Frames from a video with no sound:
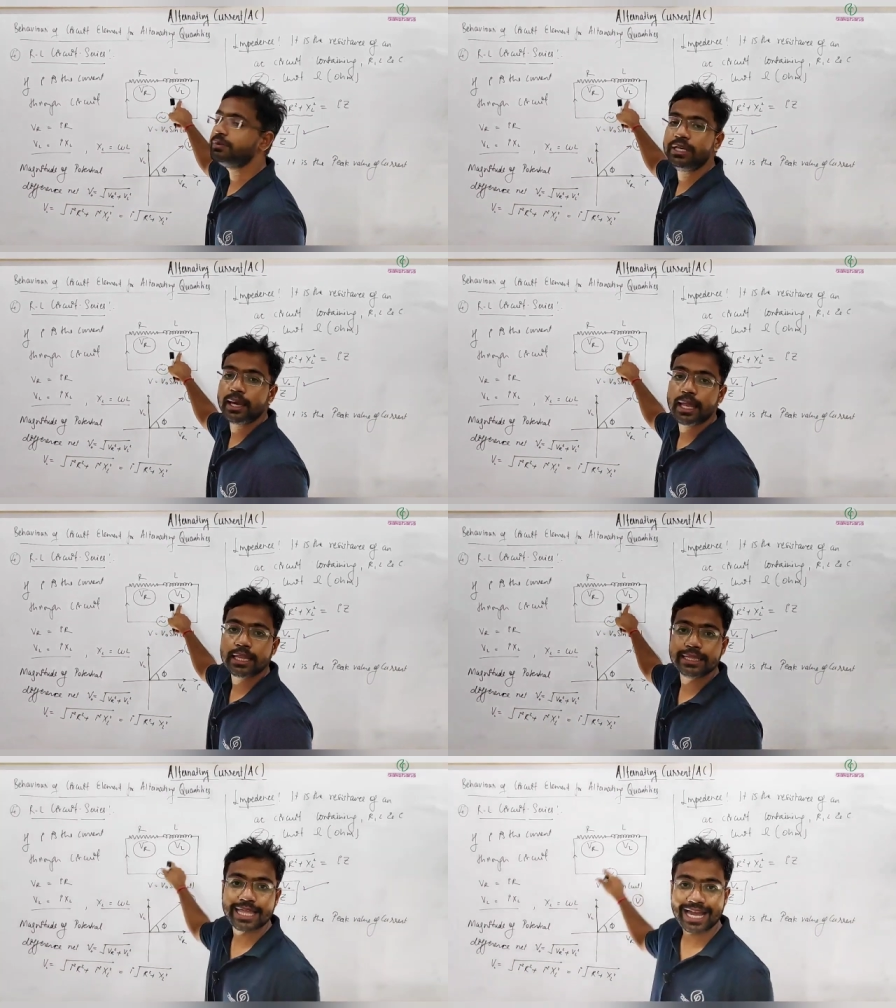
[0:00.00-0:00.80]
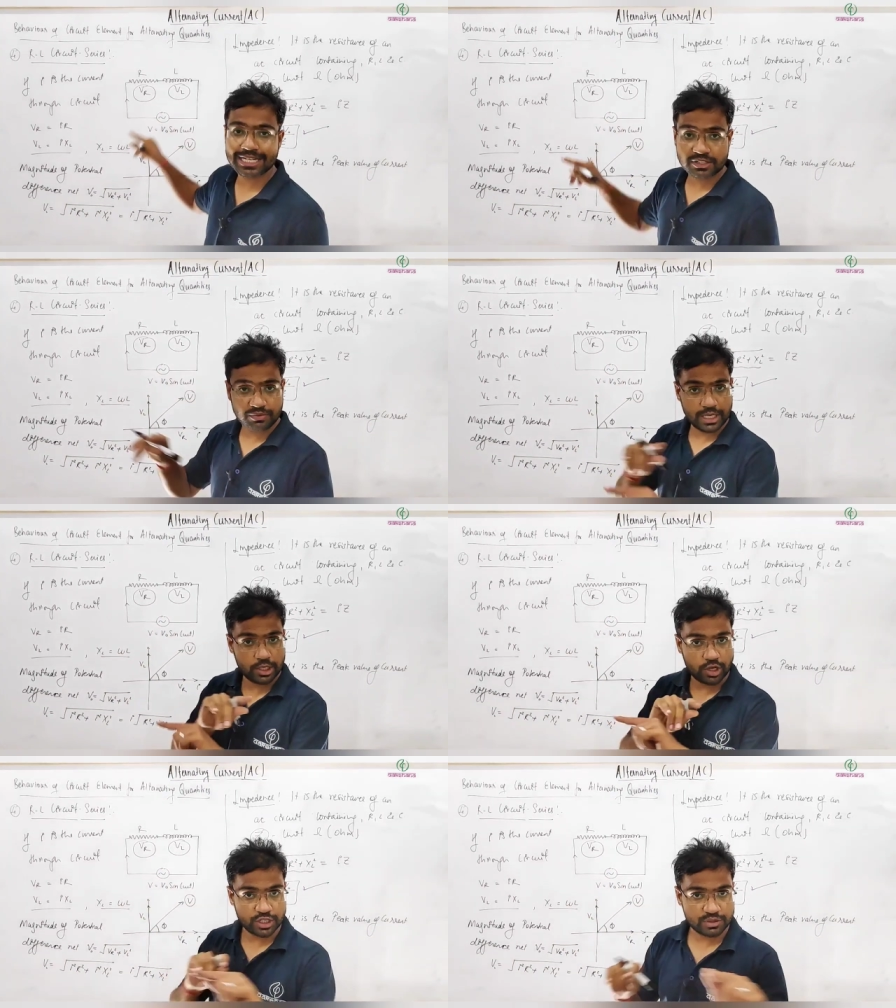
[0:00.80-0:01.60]
VL. That will
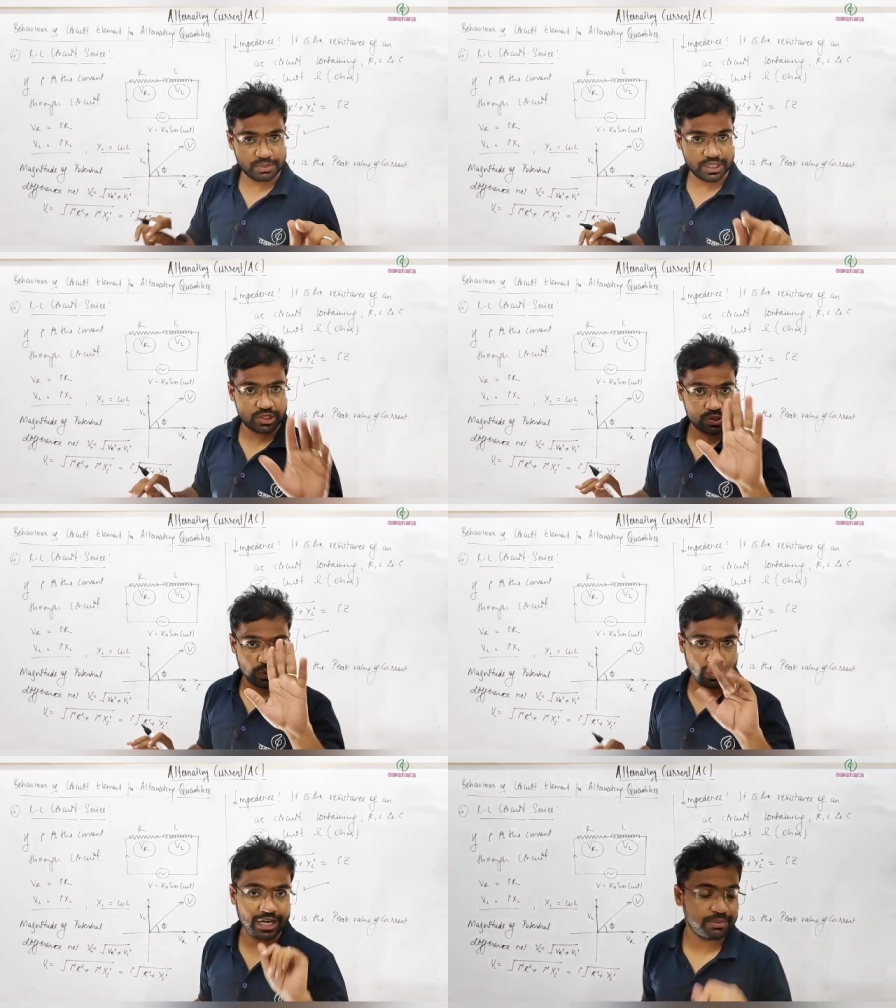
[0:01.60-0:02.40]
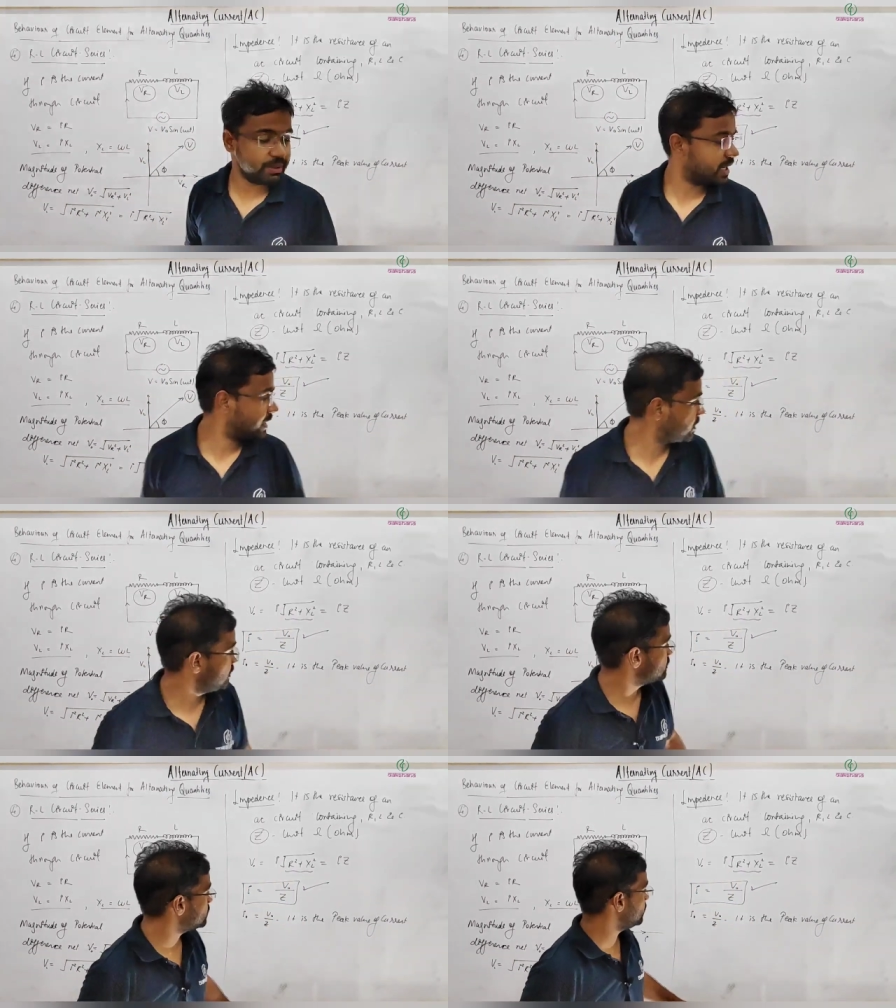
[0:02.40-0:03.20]
not be true. Let me write
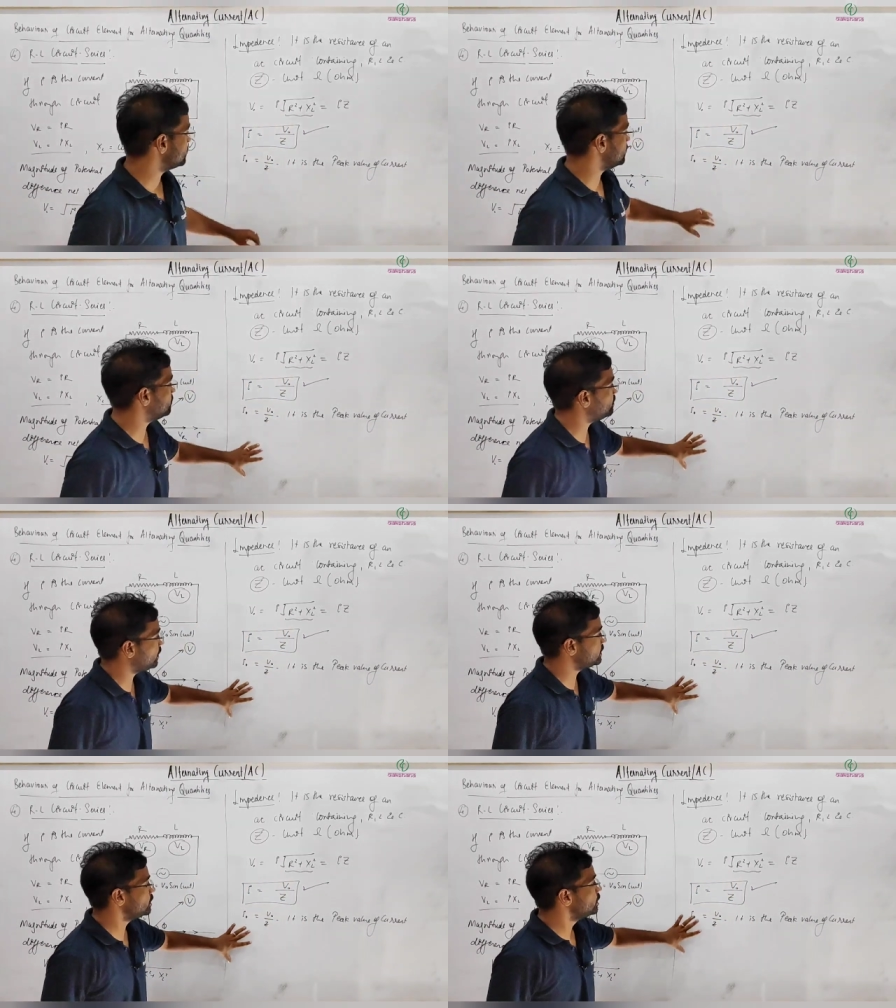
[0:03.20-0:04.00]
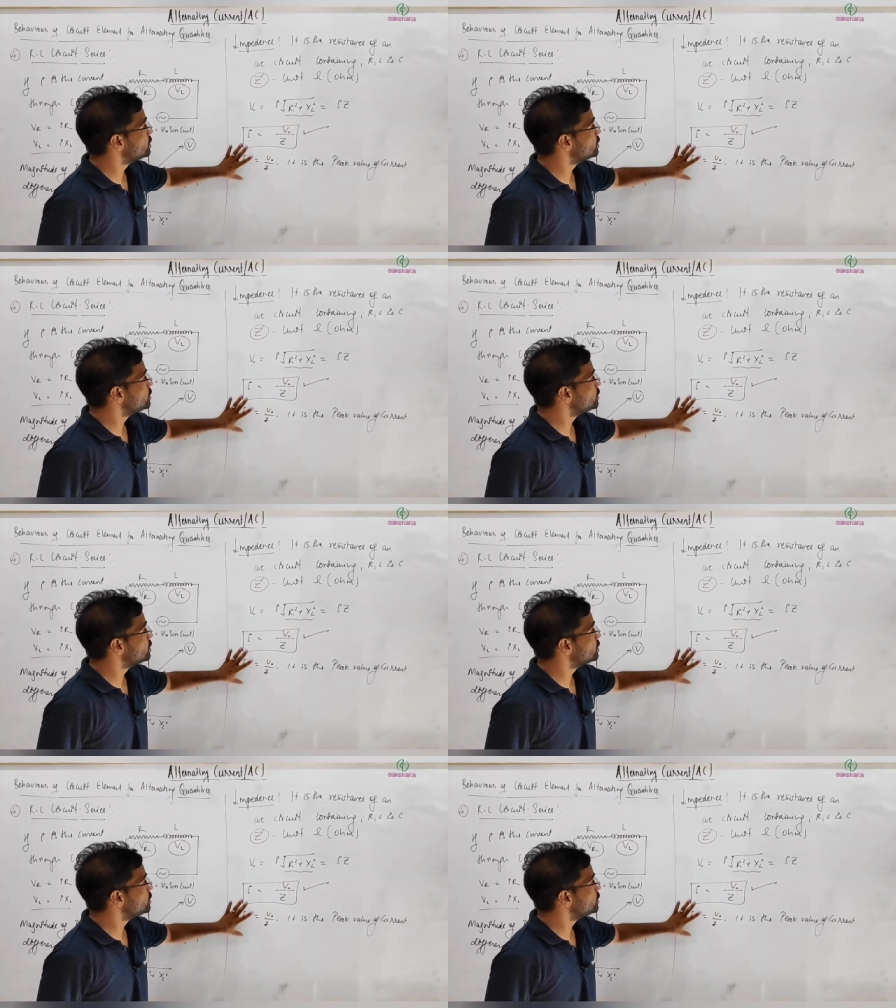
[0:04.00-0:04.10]
these things in point.